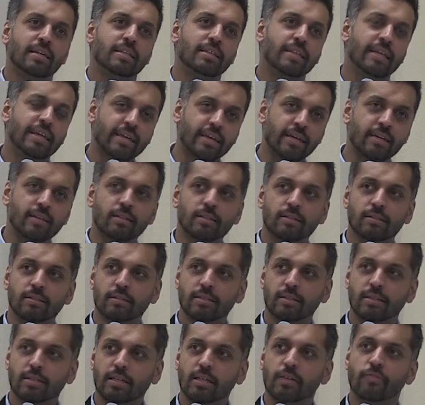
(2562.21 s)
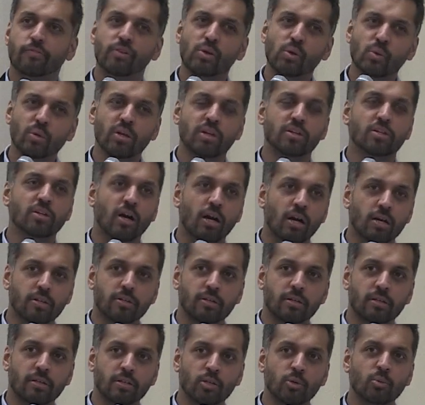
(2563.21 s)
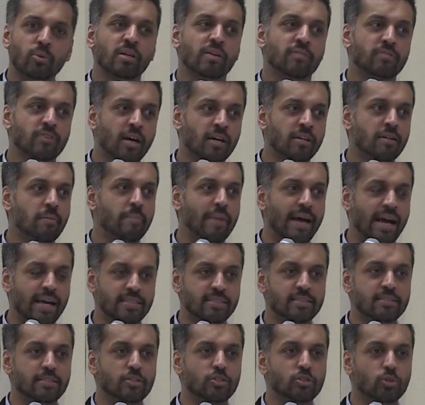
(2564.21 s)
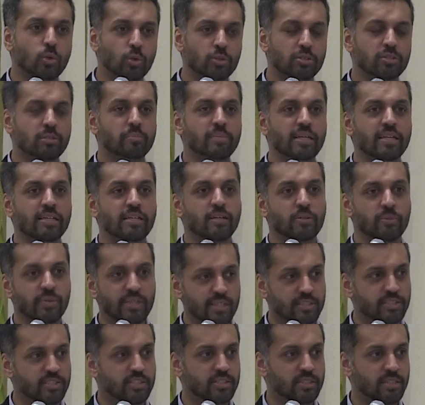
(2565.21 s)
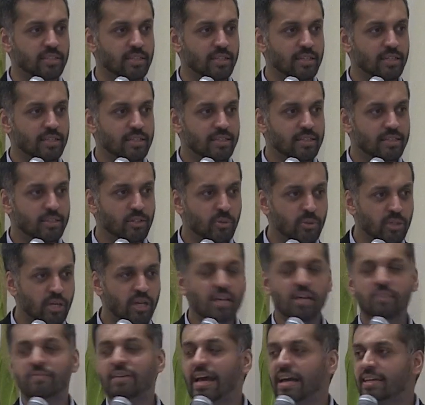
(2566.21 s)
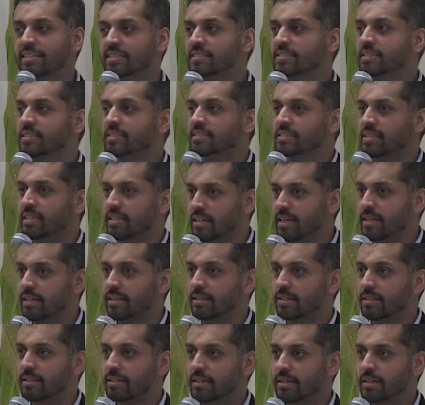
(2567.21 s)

Lekin, if you were a doctor, you would have not amassed the social media reach. You would not have access to CNN.